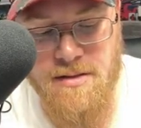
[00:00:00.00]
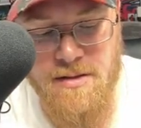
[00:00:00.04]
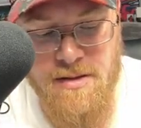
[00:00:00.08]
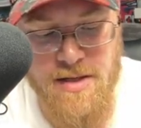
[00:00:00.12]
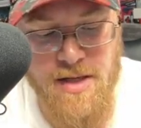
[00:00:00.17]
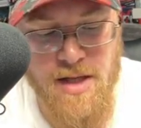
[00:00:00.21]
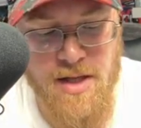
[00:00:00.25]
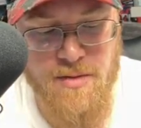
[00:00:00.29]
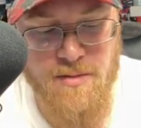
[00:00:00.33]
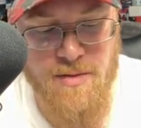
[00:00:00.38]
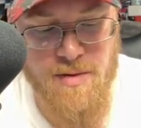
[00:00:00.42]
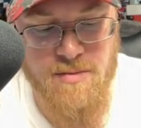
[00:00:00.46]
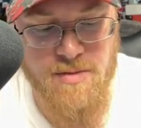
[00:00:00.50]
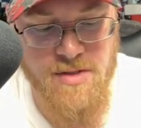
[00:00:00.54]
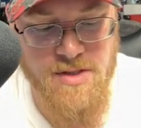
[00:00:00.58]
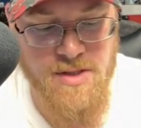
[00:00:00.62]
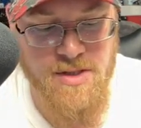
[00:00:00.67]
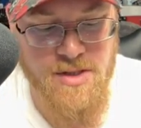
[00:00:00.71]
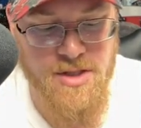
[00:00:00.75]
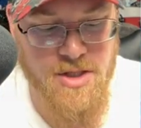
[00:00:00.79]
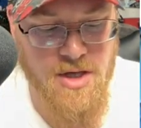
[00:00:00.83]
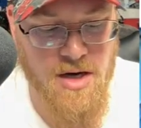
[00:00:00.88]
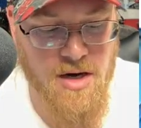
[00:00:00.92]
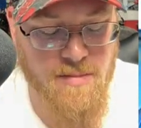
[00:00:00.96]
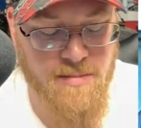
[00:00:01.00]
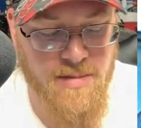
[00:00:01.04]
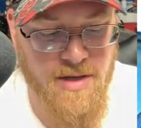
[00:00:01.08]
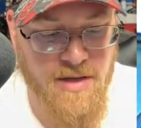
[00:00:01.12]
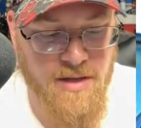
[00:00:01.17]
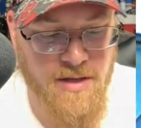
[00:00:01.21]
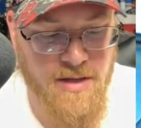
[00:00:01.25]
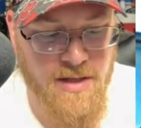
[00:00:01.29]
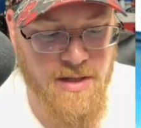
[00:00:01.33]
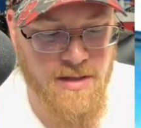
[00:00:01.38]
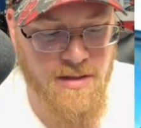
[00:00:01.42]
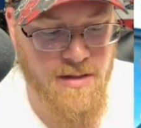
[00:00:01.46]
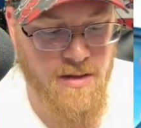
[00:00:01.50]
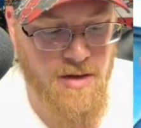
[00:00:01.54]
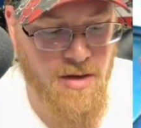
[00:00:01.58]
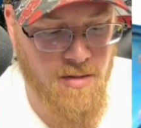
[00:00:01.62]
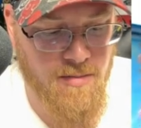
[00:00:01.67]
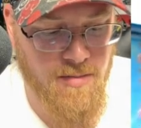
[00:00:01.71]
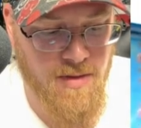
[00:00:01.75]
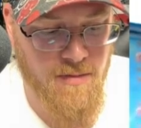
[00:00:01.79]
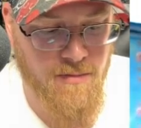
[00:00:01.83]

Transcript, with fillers: The other one was the Charmeleon. Oh,